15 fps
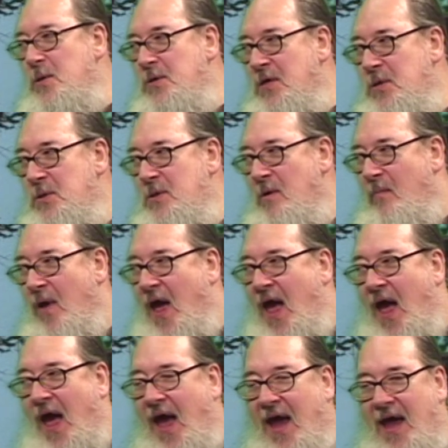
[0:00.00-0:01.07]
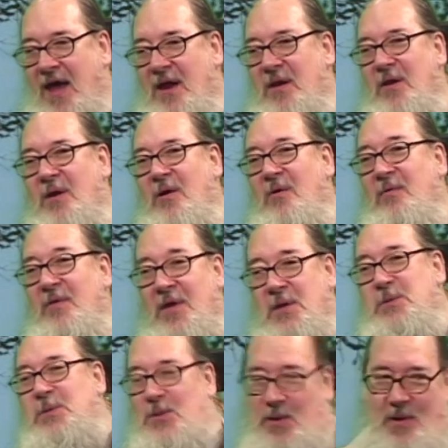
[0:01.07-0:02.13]
system. Yes. And you know
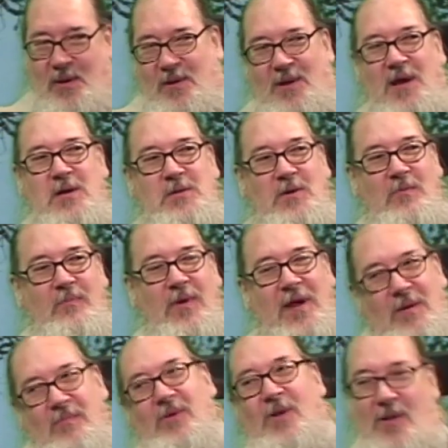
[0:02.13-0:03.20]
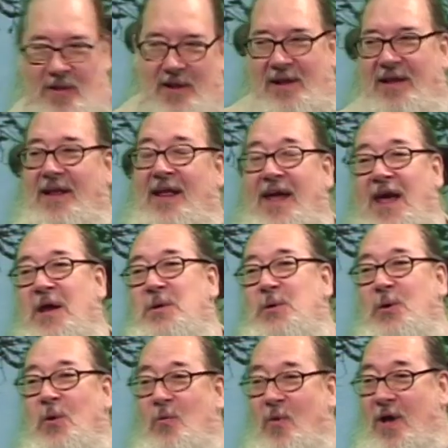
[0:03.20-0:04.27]
these these are people, as
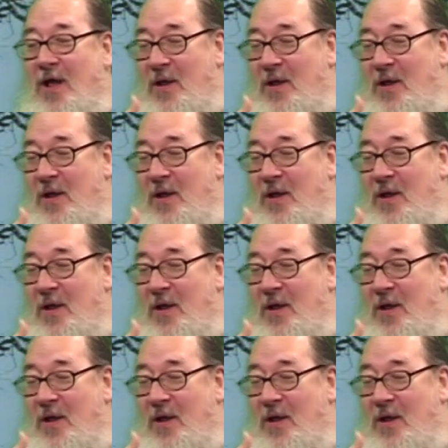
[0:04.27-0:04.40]
you well